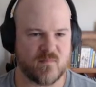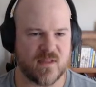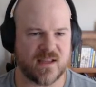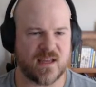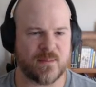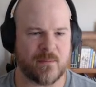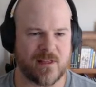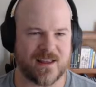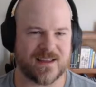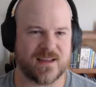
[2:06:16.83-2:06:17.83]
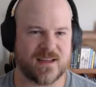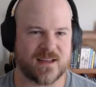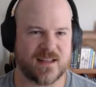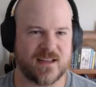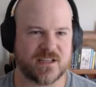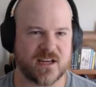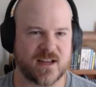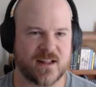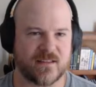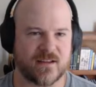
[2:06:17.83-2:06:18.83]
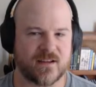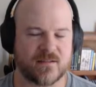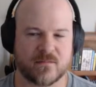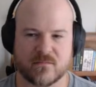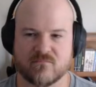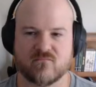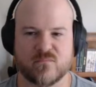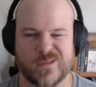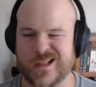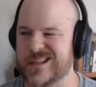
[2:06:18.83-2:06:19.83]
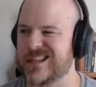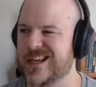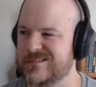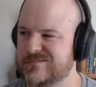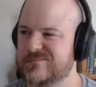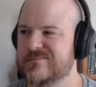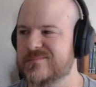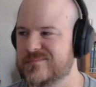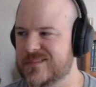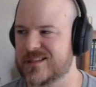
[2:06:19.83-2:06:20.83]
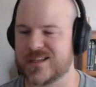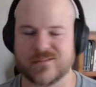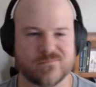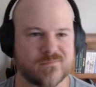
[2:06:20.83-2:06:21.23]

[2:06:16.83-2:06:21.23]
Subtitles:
Yeah, maybe like a caliche kind of thing. I like that. I like that.